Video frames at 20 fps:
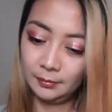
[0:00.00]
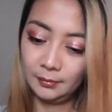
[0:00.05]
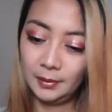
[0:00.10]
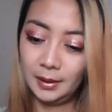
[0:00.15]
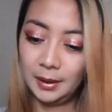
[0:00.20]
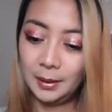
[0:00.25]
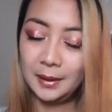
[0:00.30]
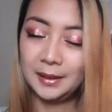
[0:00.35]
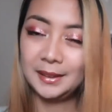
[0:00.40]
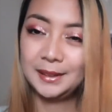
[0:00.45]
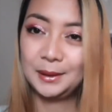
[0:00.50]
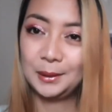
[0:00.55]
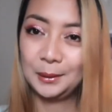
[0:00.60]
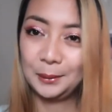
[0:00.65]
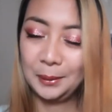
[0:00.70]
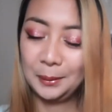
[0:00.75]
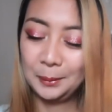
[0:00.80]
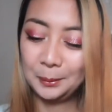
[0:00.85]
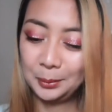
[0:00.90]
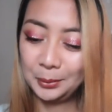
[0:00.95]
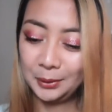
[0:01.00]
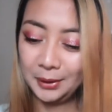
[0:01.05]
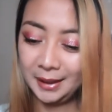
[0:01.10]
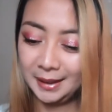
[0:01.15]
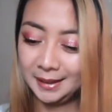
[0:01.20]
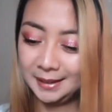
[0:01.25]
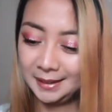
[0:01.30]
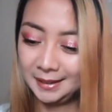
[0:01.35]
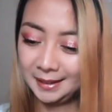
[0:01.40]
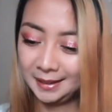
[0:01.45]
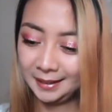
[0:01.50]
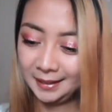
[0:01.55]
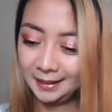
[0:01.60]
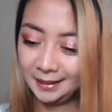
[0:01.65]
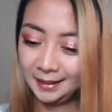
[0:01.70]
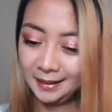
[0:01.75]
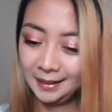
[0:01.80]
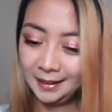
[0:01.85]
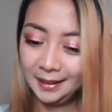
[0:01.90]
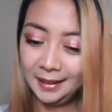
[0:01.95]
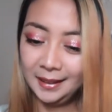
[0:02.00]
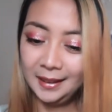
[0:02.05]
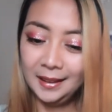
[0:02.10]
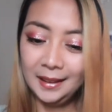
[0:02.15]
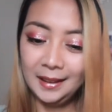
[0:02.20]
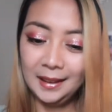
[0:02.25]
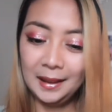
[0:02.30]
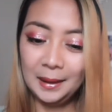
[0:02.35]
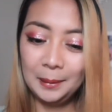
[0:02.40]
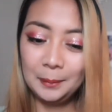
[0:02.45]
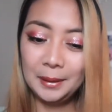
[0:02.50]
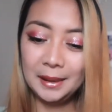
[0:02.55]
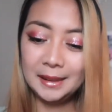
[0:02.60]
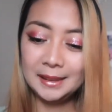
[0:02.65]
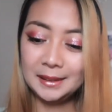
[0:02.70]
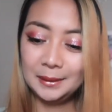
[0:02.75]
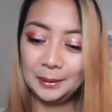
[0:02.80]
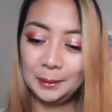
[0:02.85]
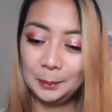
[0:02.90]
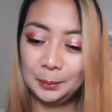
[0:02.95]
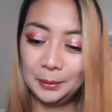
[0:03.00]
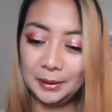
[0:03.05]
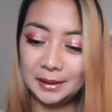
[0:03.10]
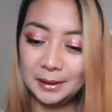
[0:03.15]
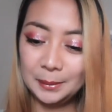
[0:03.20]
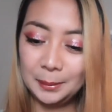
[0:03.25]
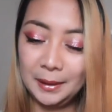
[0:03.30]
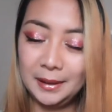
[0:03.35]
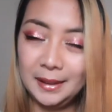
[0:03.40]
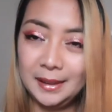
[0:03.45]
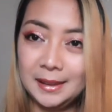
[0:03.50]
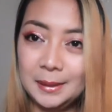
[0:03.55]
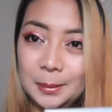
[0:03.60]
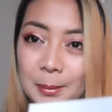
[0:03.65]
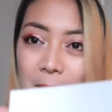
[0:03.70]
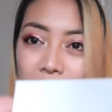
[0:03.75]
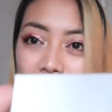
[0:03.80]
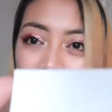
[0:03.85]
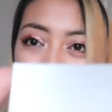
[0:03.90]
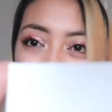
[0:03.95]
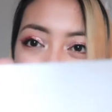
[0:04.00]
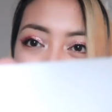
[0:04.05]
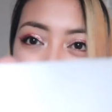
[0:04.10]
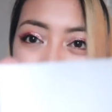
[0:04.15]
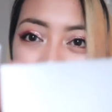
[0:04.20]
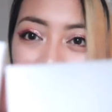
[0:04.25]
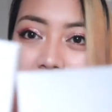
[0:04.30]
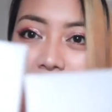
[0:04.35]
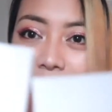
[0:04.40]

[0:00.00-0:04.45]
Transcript: I'm not so impressed. I'm not so impressed by this box.